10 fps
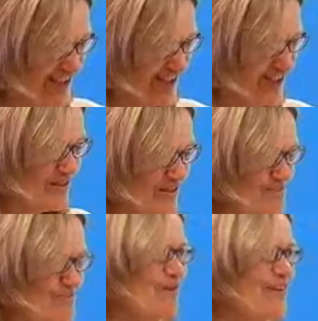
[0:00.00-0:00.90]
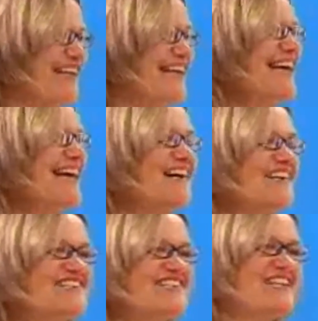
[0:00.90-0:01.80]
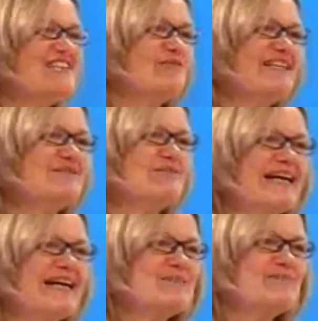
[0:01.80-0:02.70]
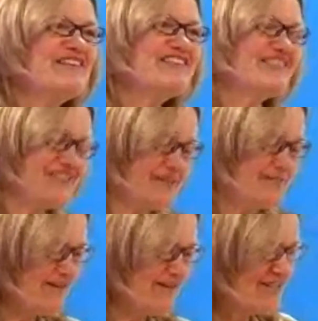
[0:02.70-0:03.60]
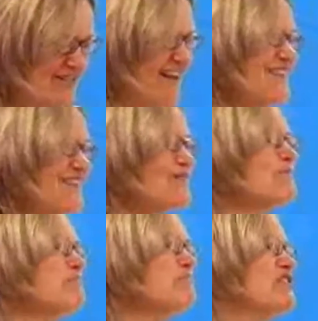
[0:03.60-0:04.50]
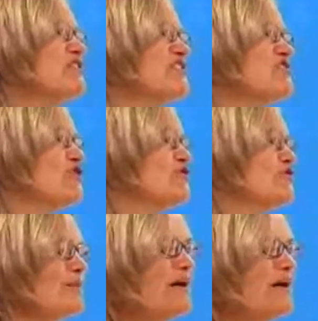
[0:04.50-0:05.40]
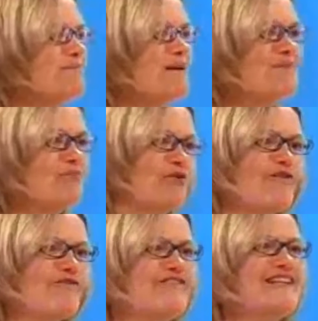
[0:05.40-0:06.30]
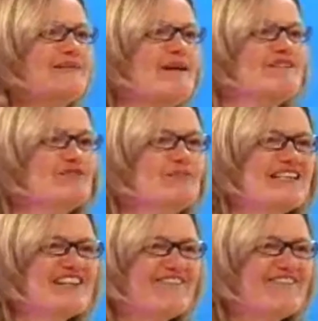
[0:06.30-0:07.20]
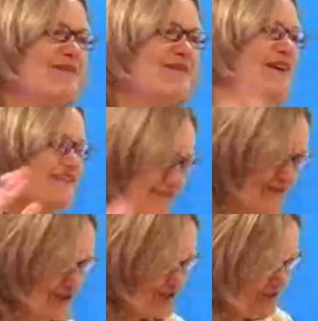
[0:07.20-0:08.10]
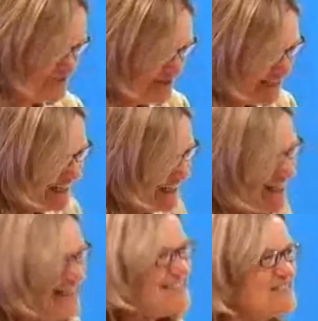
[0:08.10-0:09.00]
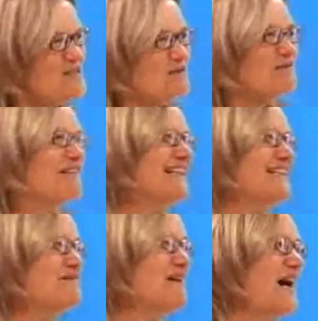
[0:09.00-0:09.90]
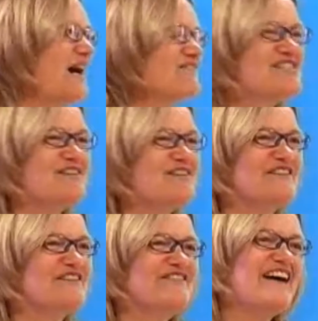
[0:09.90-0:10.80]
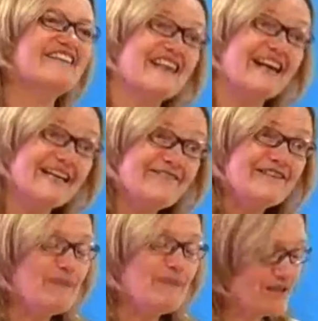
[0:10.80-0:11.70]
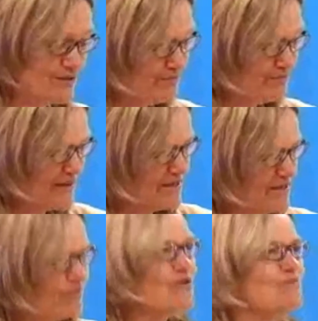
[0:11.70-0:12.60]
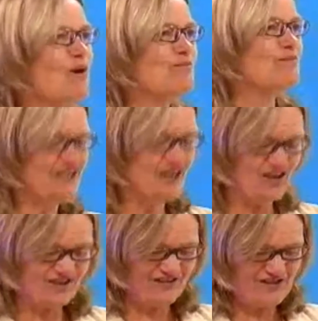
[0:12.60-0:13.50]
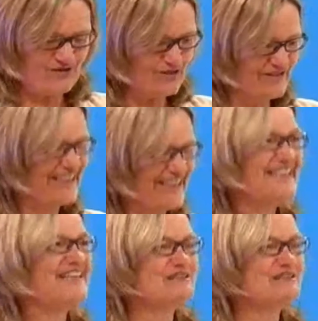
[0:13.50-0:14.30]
o'clock this morning, and at 10 to 8 when I debated the merits of either putting structure on my paper or feeling better myself, I went for the swim. So you now have to suffer the fact that I feel better, but my paper is probably not in the sort of nick it